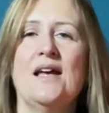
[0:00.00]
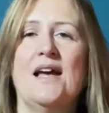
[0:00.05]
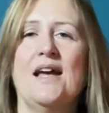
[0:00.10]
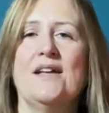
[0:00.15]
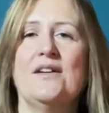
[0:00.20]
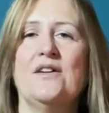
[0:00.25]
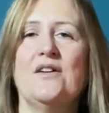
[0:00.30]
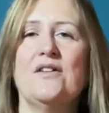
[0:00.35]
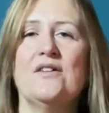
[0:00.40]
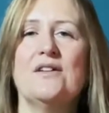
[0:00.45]

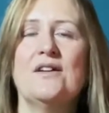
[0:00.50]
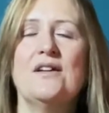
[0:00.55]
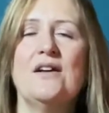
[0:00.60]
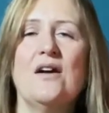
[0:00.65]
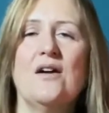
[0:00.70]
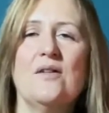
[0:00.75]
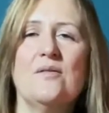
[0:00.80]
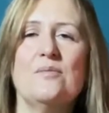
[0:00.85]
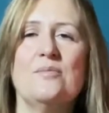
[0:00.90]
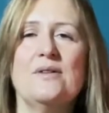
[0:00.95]
and our
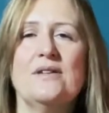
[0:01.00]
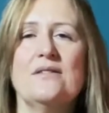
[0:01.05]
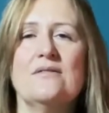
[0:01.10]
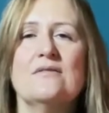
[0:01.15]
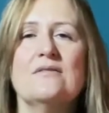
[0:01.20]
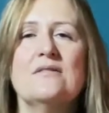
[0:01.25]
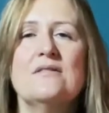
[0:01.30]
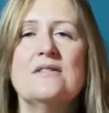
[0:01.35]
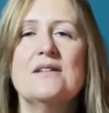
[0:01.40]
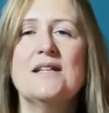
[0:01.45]
gut being
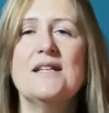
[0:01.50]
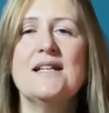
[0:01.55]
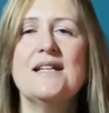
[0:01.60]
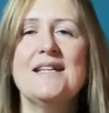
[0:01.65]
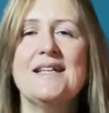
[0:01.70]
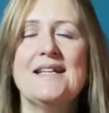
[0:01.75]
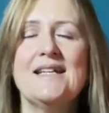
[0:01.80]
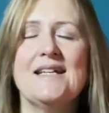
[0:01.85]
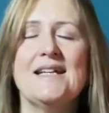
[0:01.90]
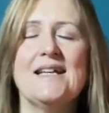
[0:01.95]

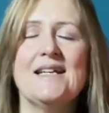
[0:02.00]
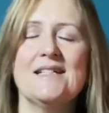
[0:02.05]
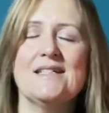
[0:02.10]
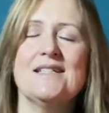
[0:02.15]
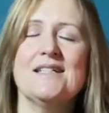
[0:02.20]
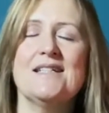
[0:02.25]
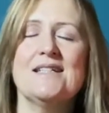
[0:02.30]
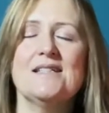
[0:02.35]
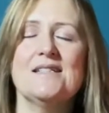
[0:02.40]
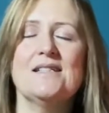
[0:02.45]
really
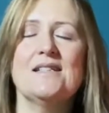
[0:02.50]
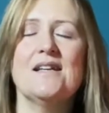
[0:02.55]
connected.